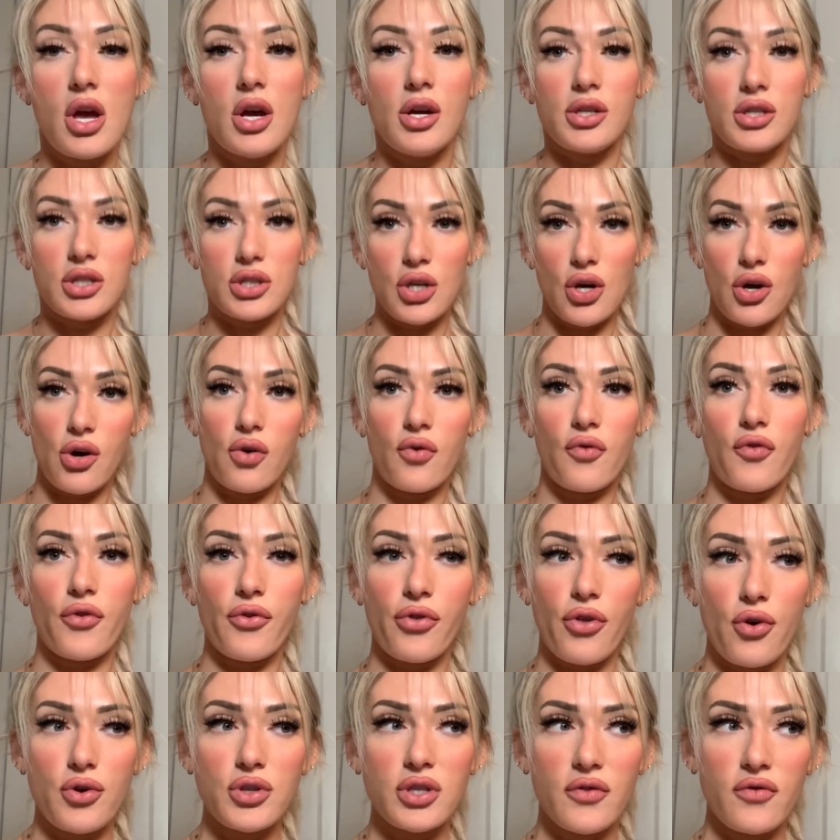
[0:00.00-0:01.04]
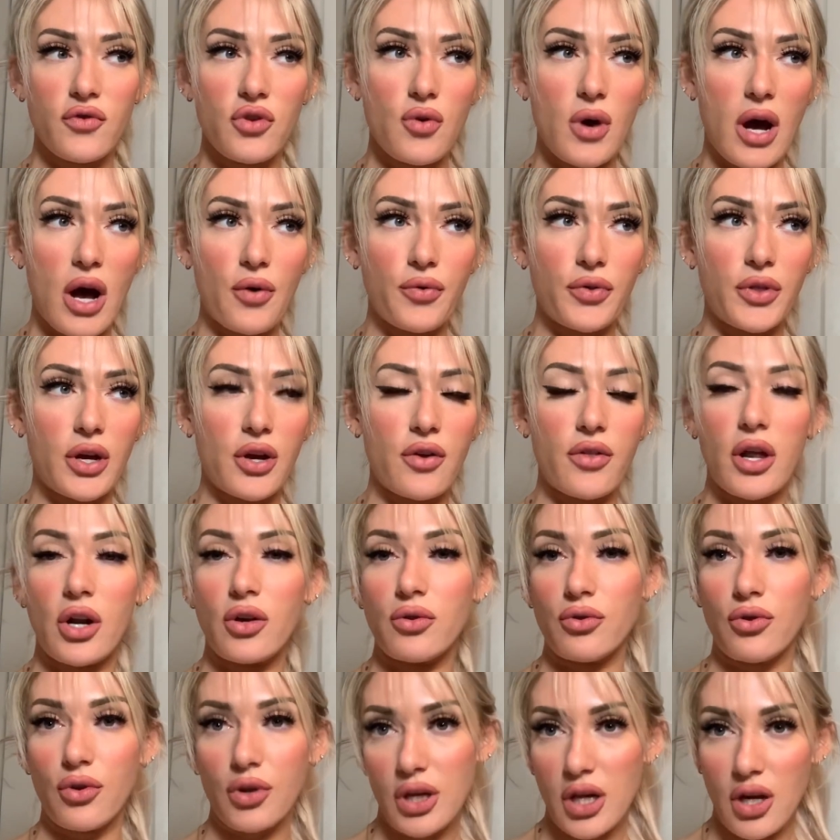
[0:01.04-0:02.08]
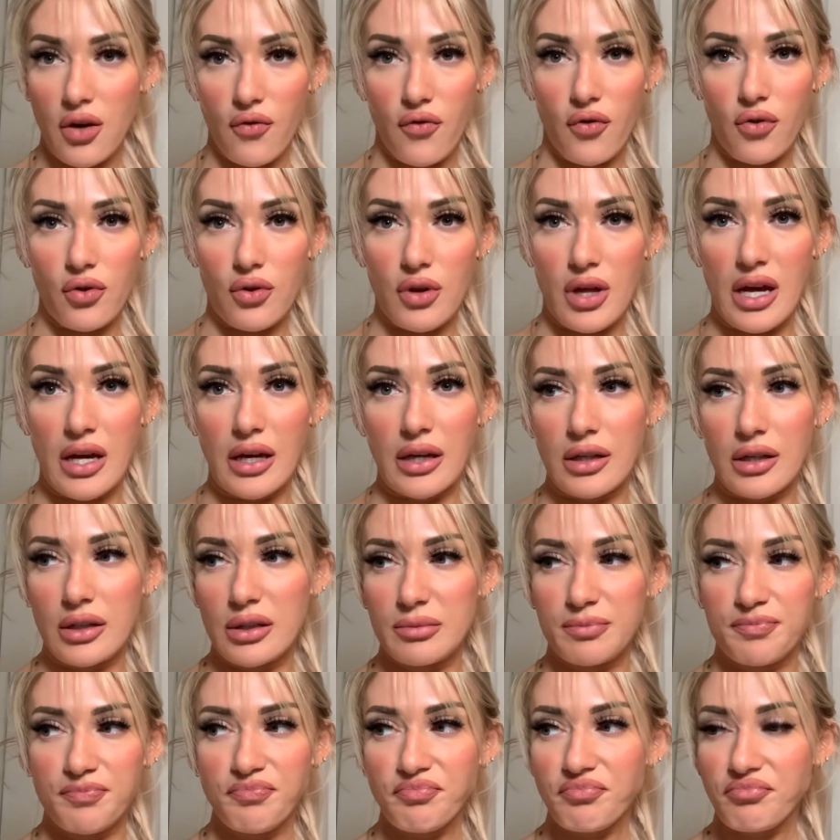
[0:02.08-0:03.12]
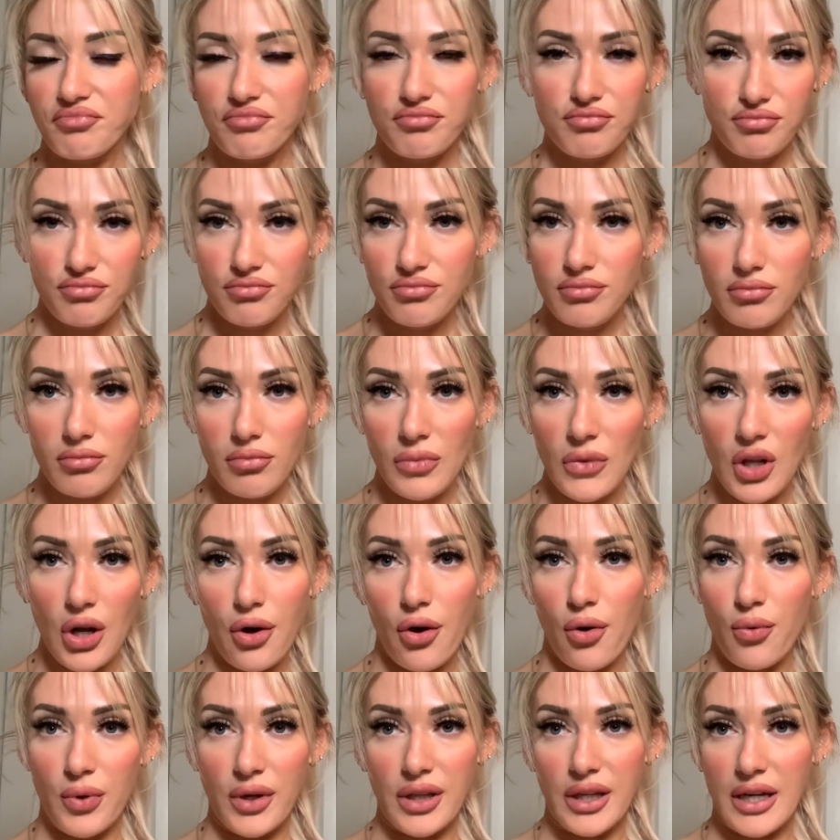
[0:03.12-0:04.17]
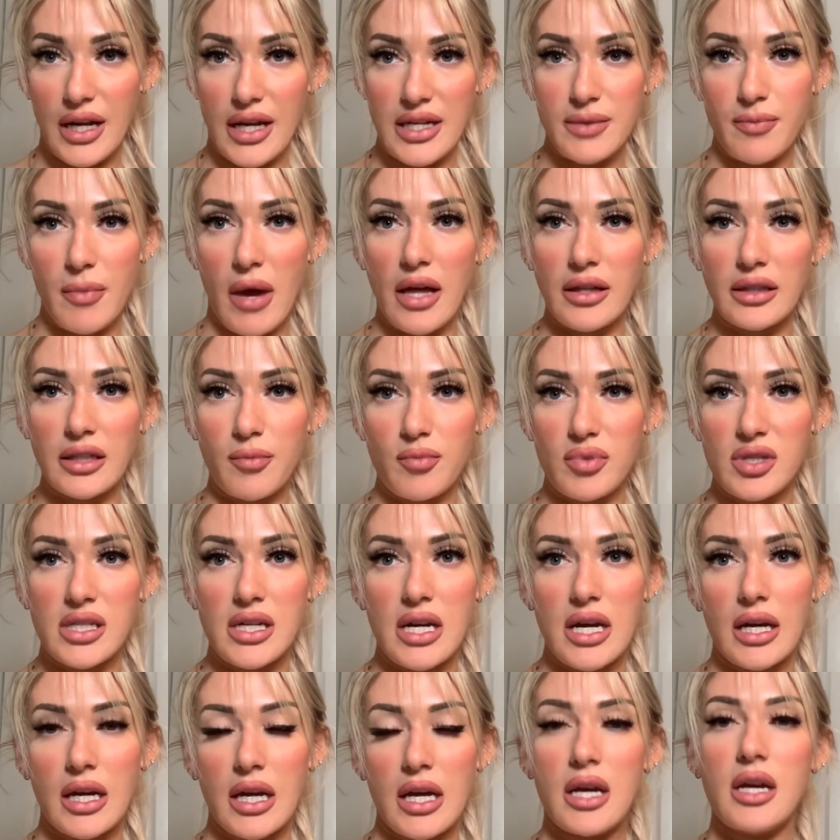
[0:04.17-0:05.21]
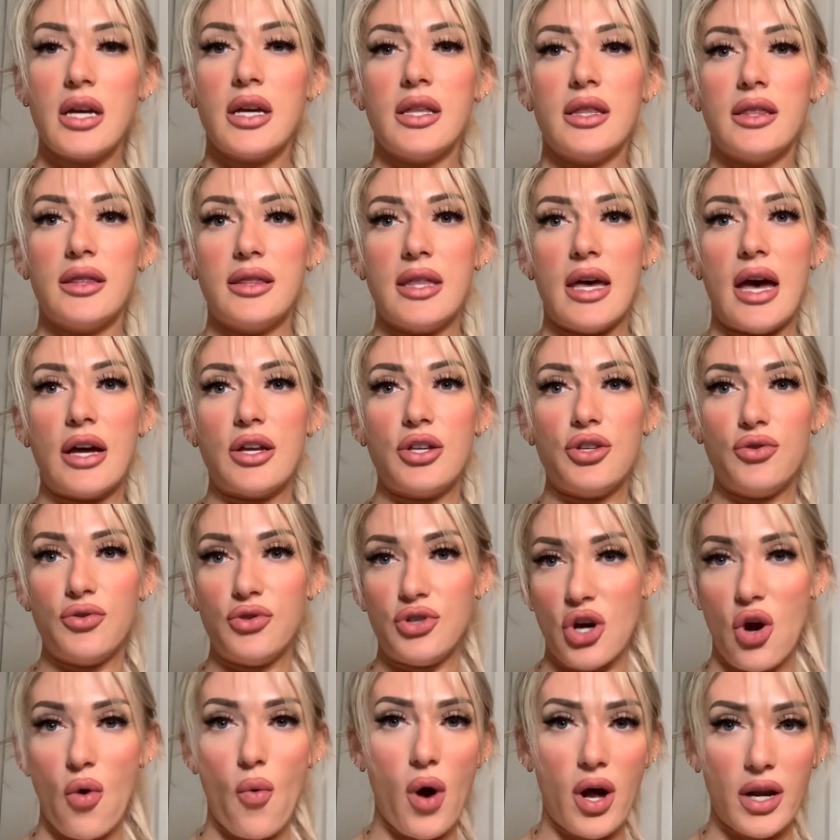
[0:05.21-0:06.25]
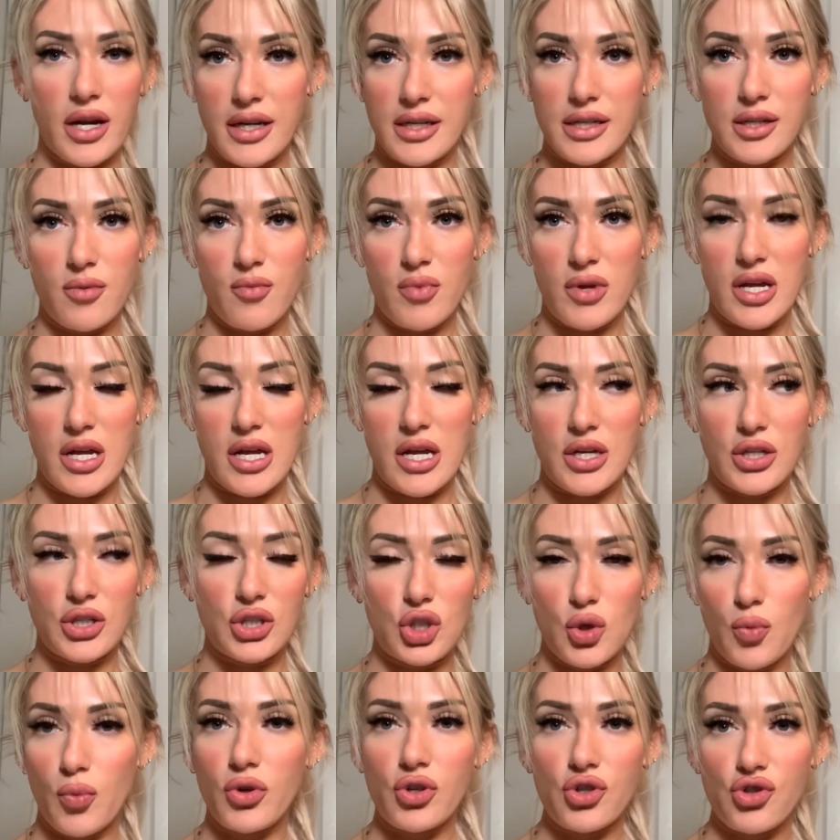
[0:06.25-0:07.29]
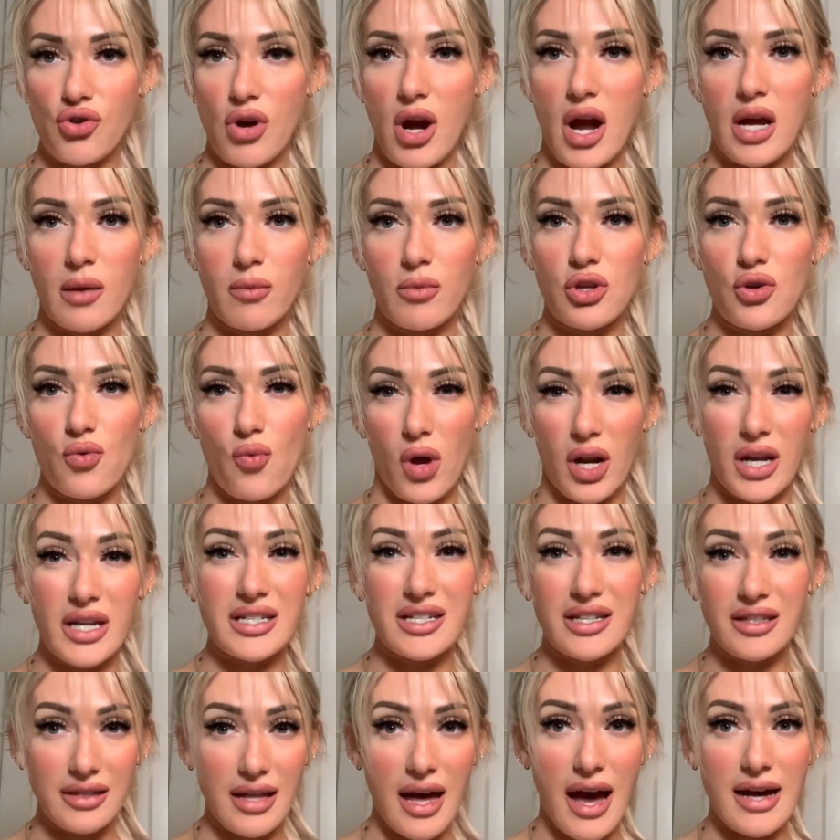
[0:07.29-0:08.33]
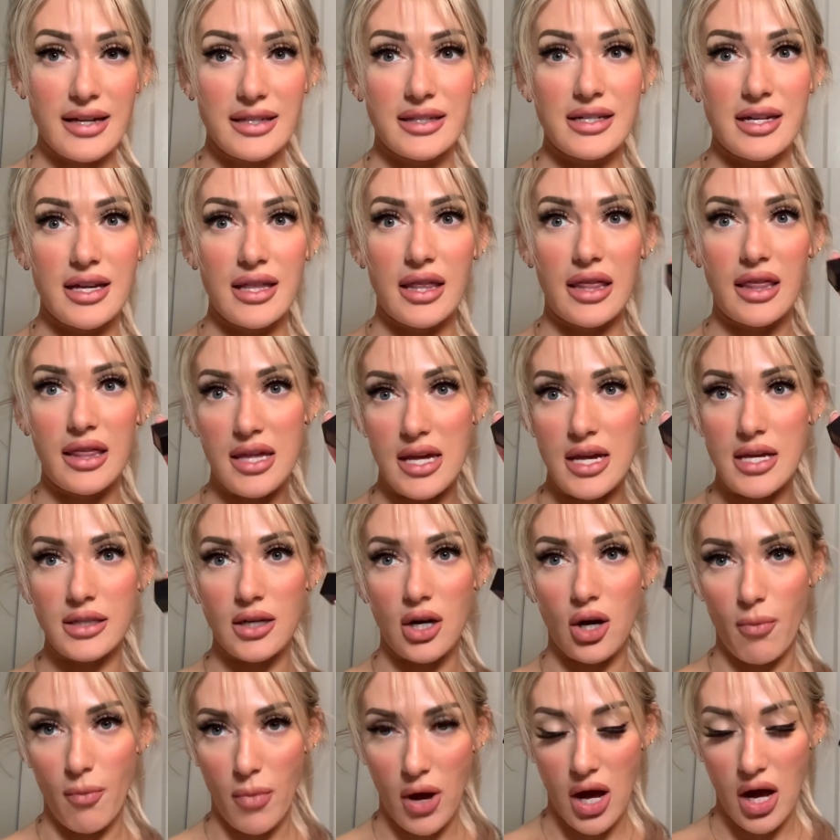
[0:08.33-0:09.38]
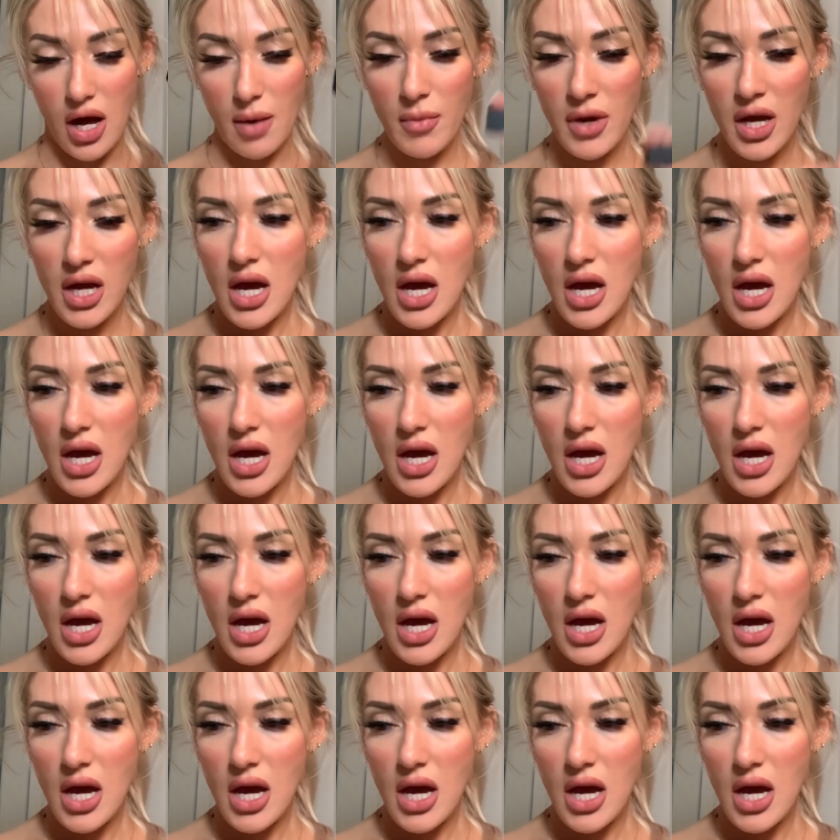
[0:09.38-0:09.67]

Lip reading: So for those of you out there that are looking for like a really nice matte lipstick that you don't want it to be super drying, but you want it to last, these are bomb.